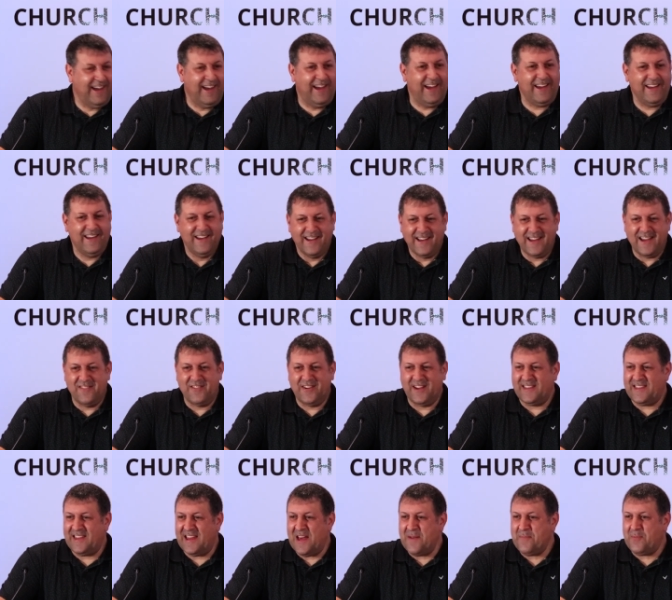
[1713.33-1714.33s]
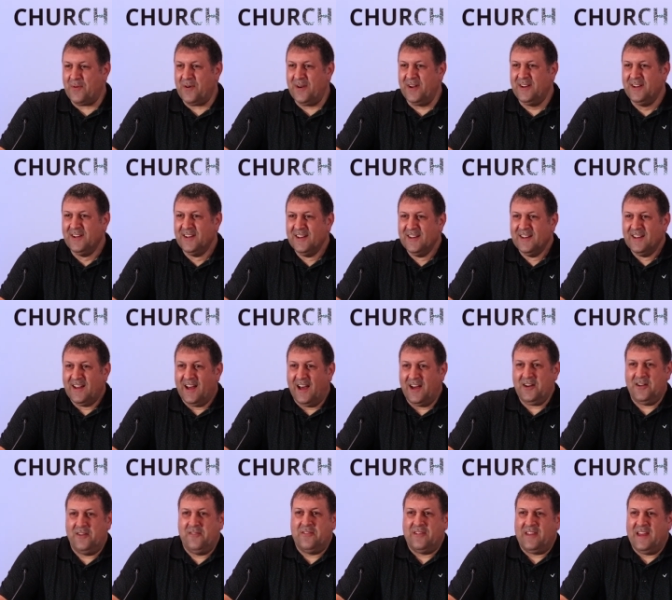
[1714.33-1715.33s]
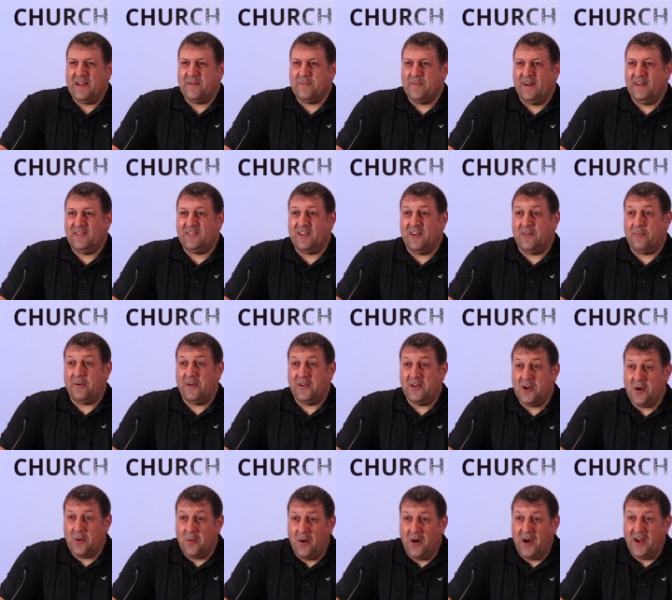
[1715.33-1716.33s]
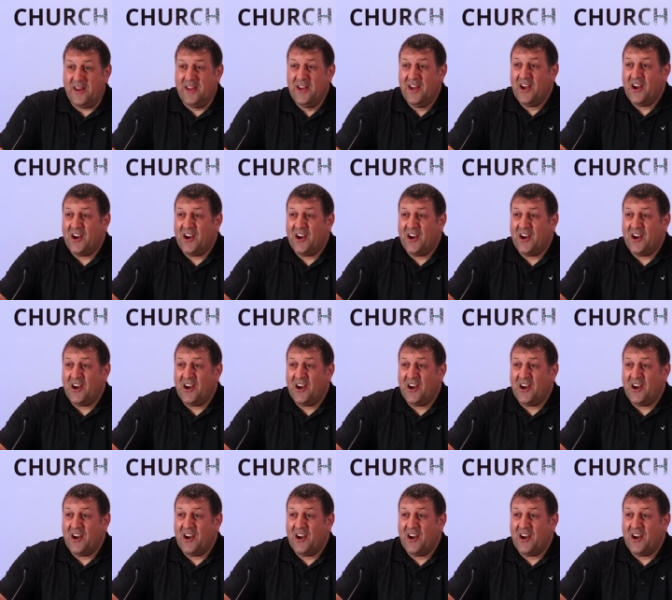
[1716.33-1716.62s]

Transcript: you ever get to that point? I don't even like myself. But you know what?